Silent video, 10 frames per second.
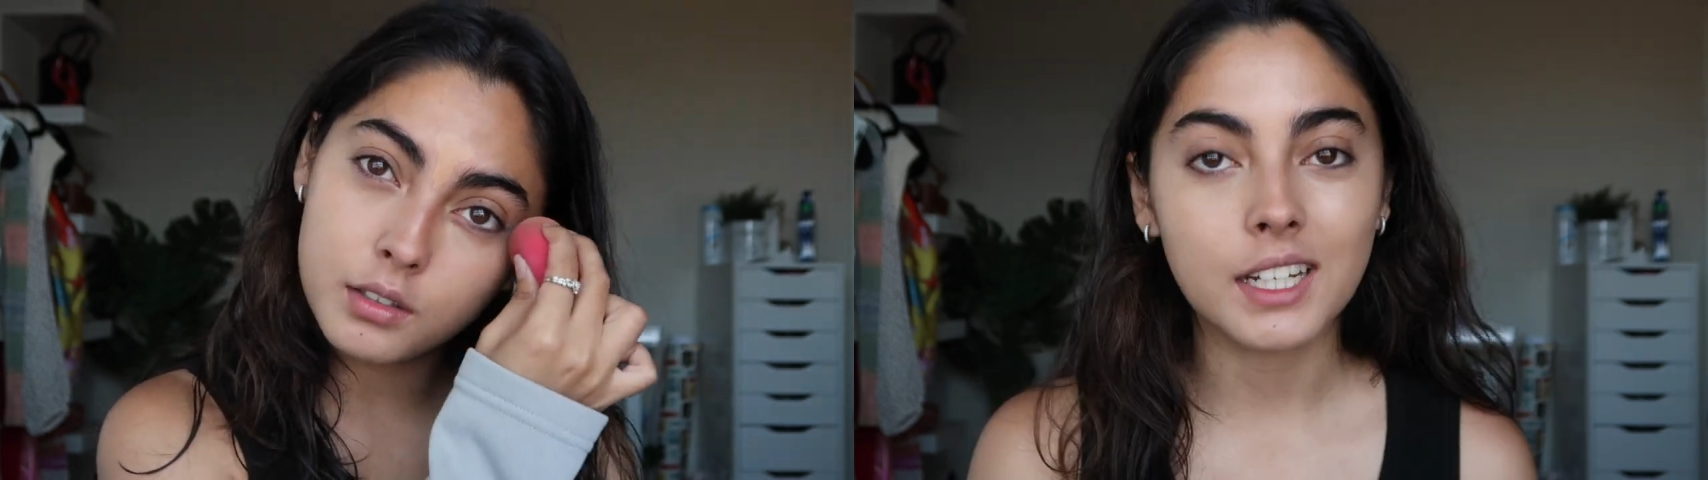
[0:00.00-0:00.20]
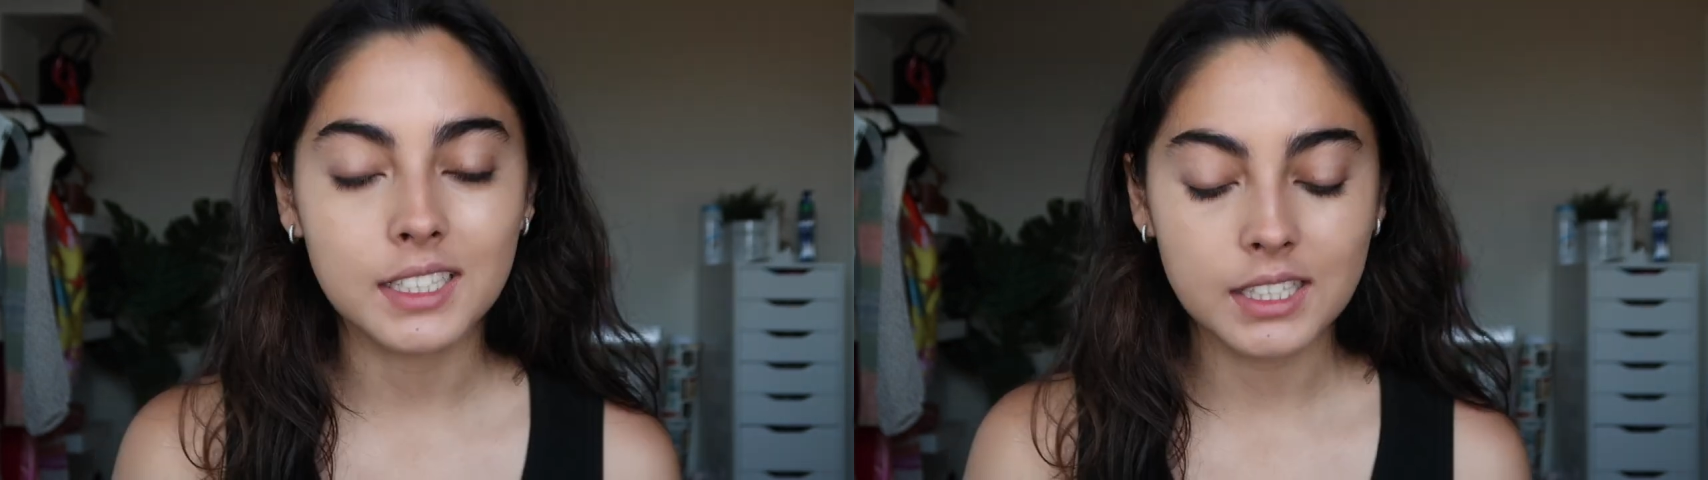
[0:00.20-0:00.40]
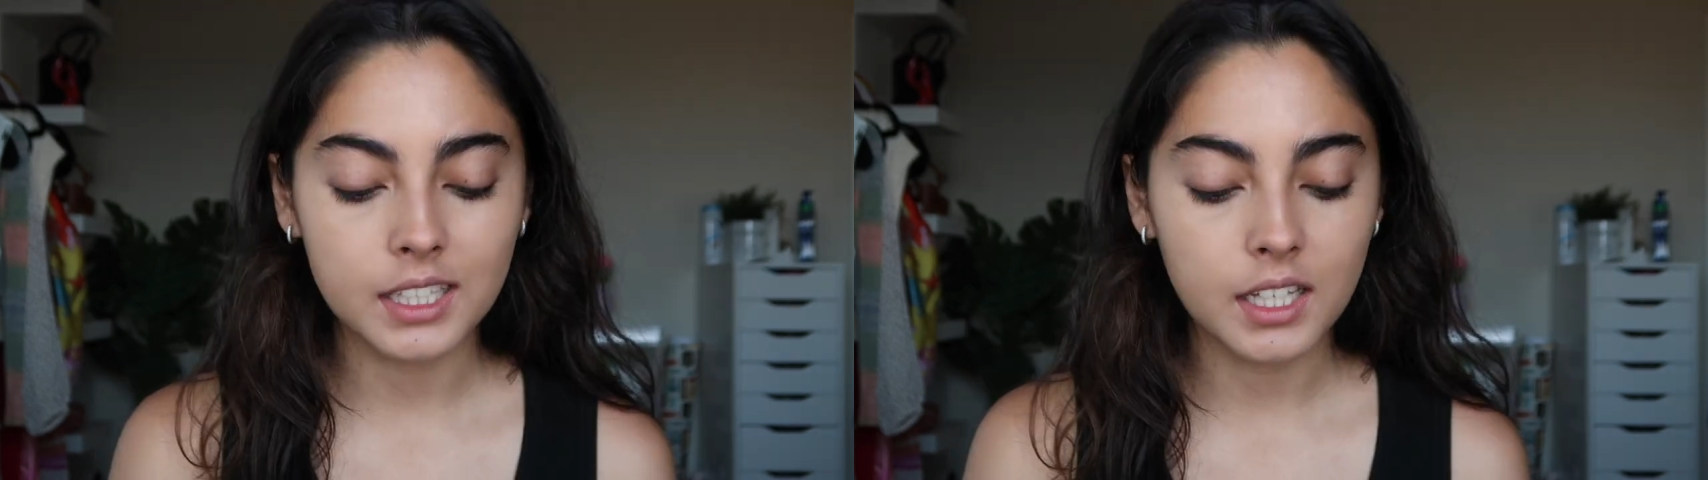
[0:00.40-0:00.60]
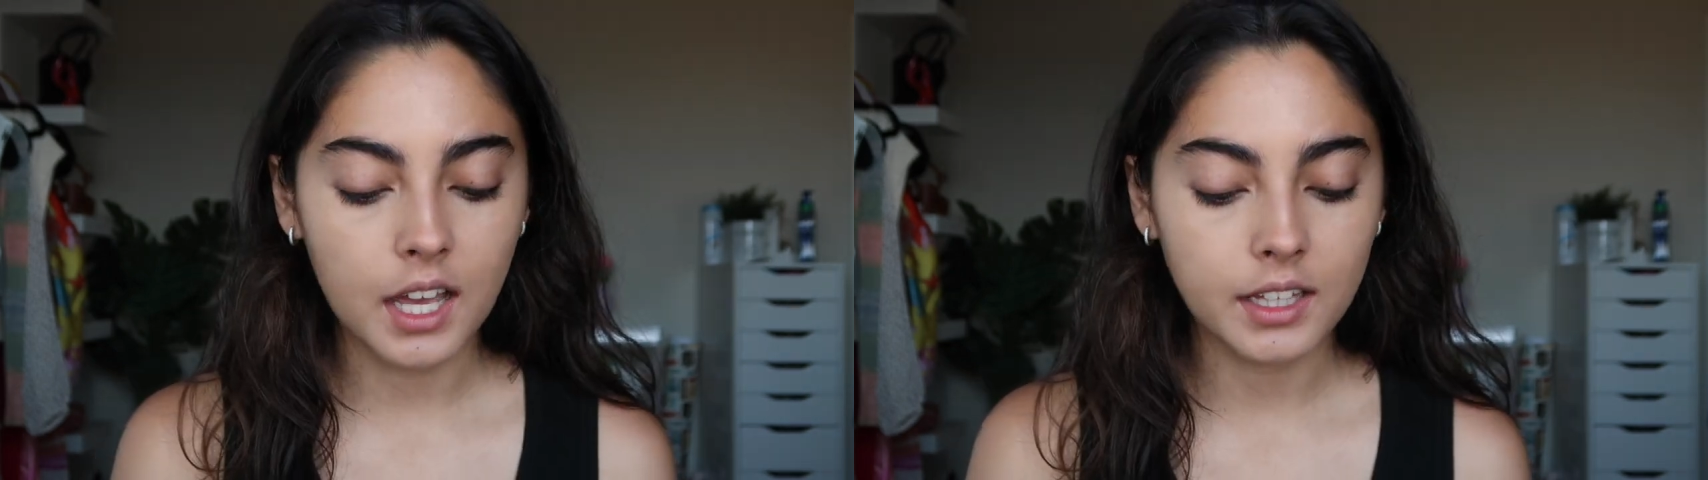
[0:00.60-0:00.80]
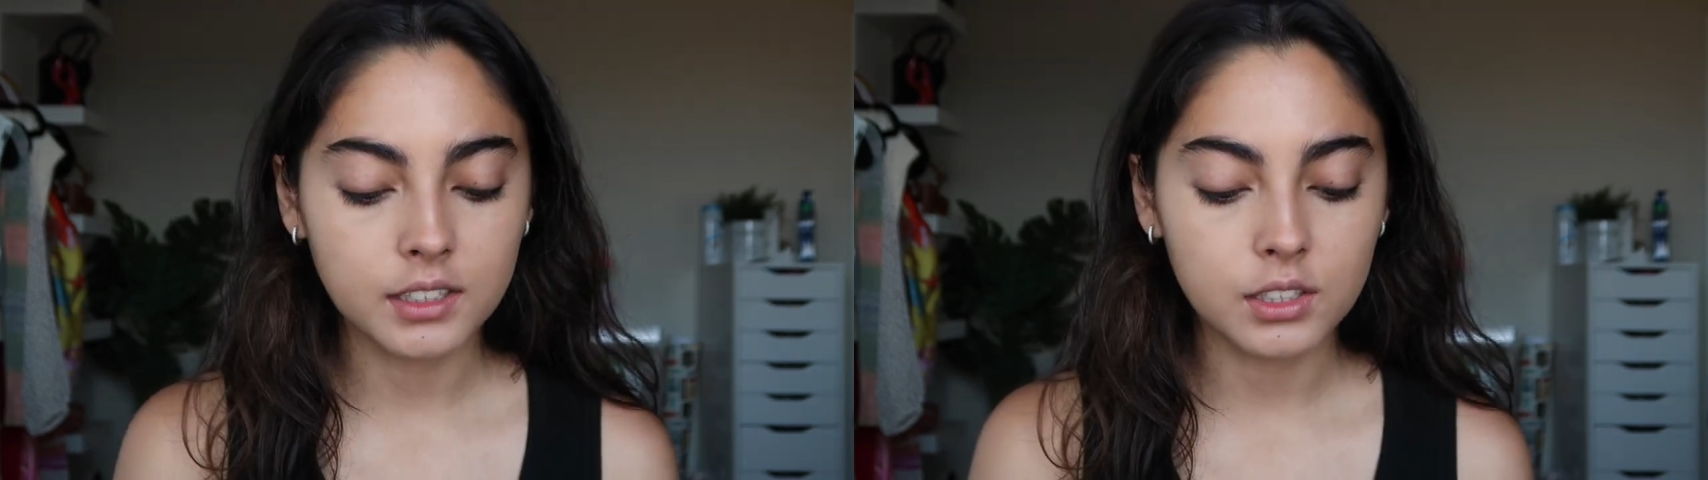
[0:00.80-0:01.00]
The next thing
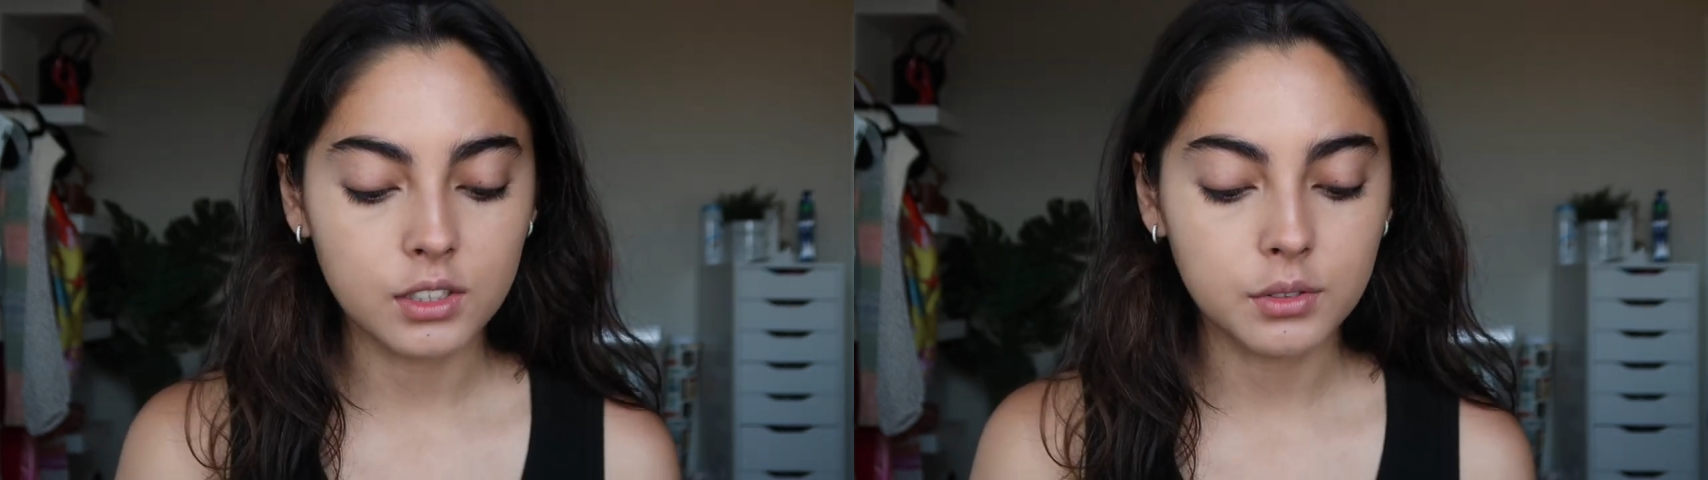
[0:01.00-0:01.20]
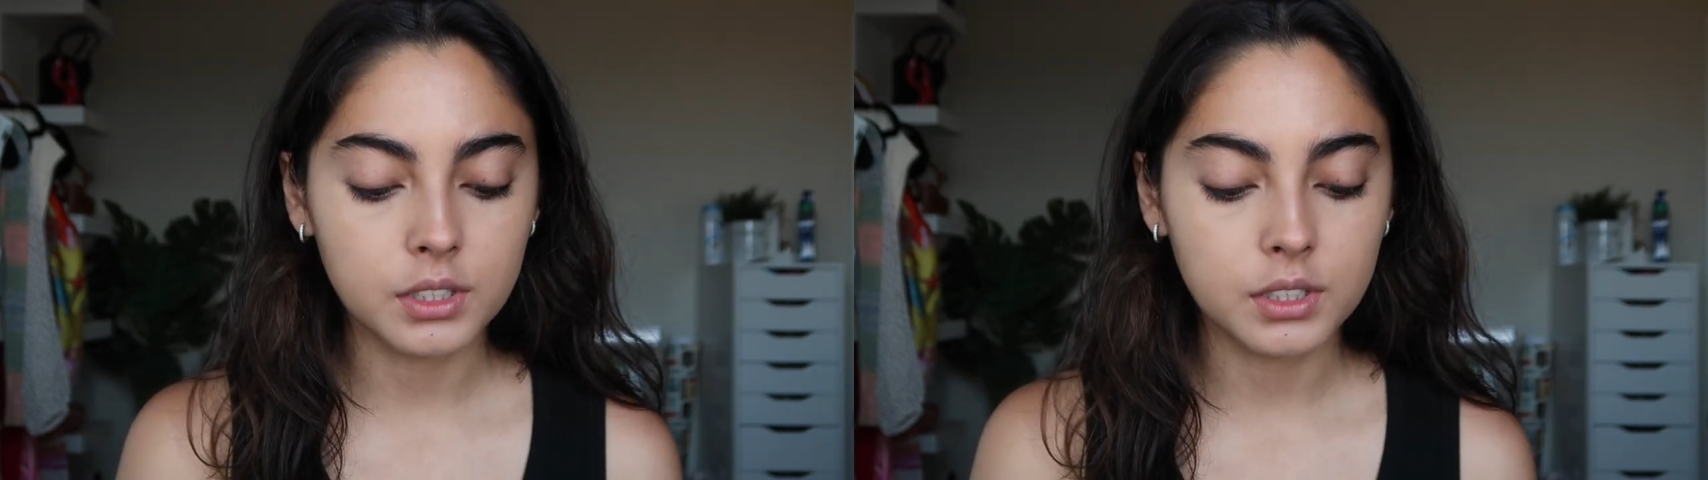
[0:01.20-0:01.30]
I like to do